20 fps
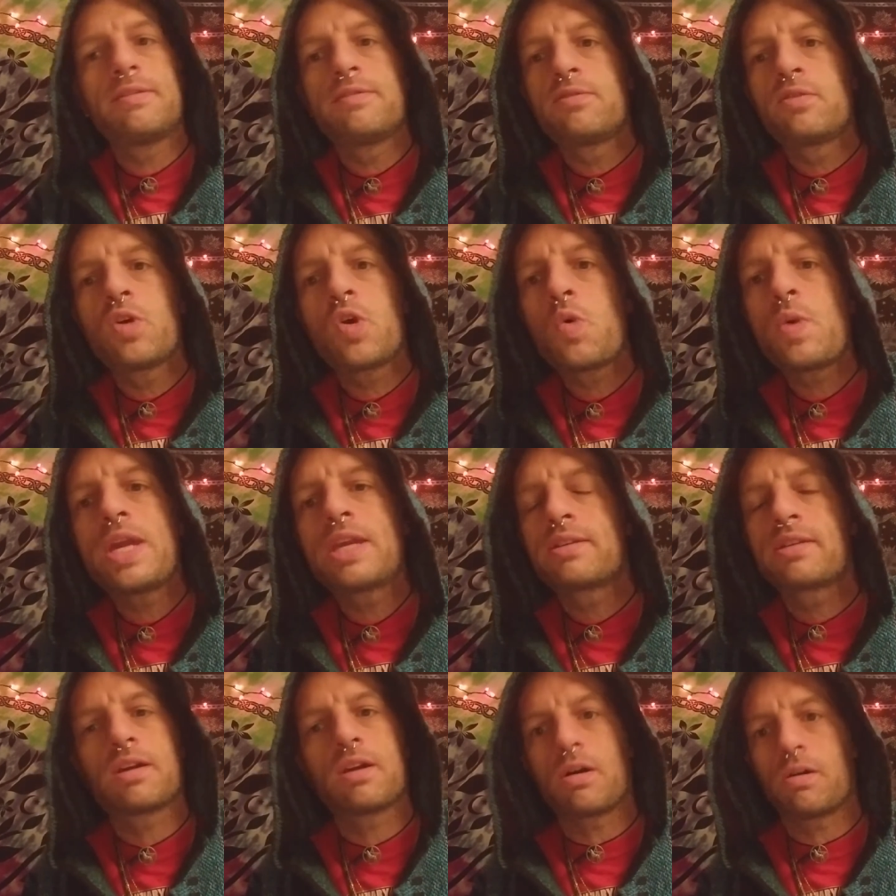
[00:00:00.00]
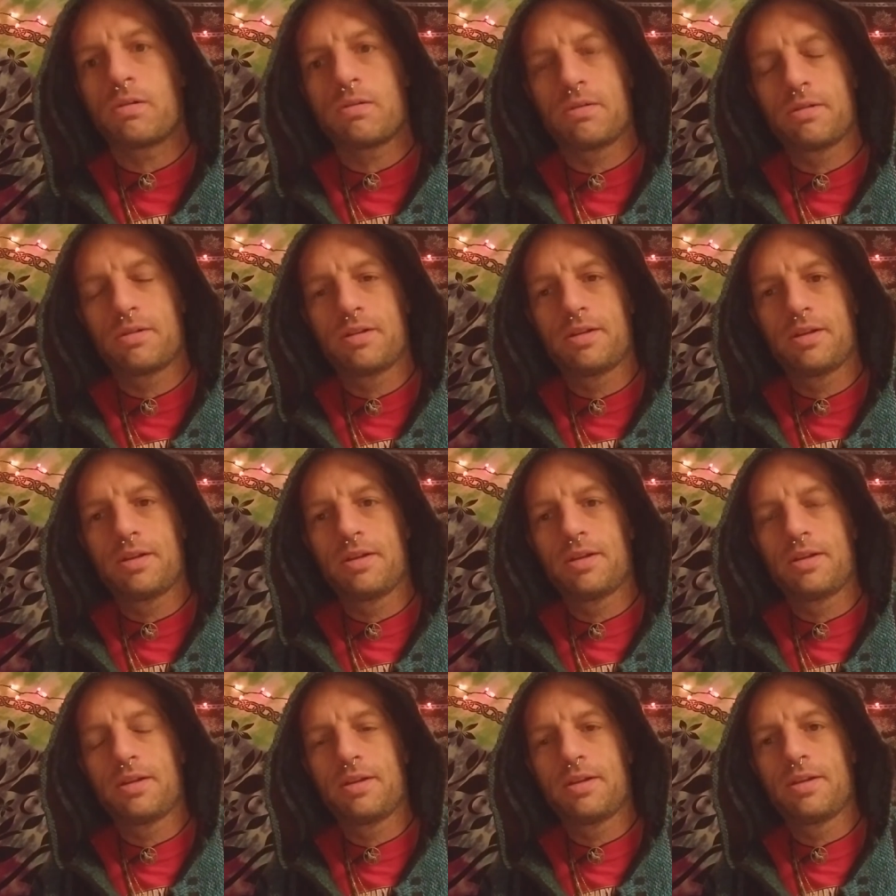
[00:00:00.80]
2 weeks ago.
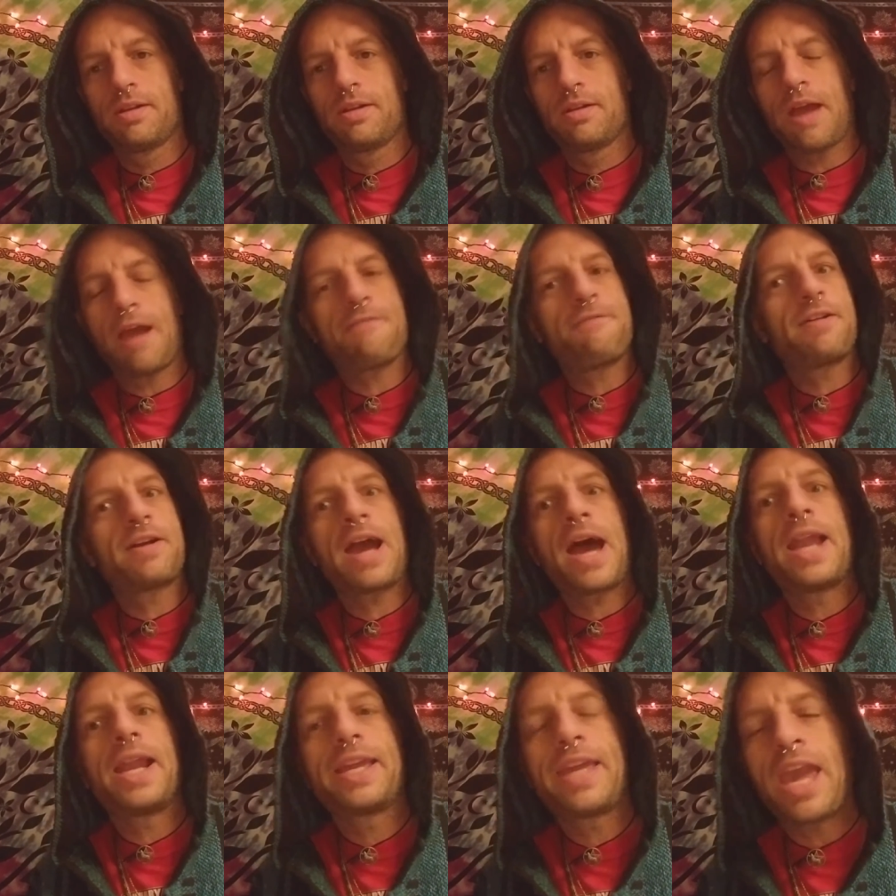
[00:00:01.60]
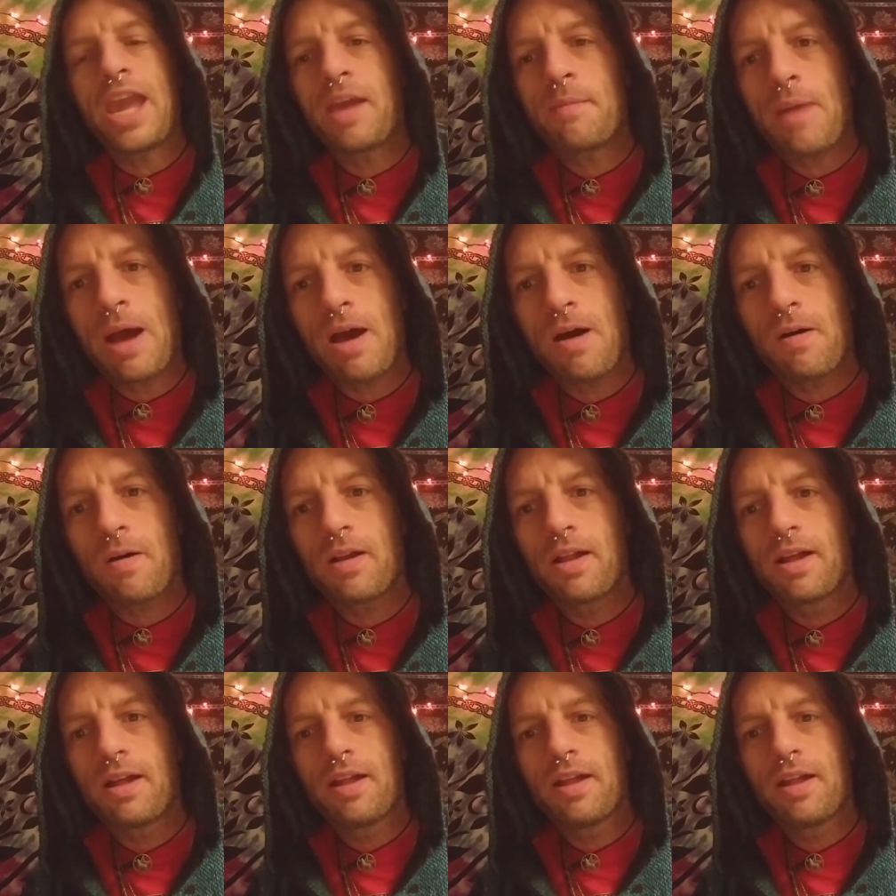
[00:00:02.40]
I forgot it came out.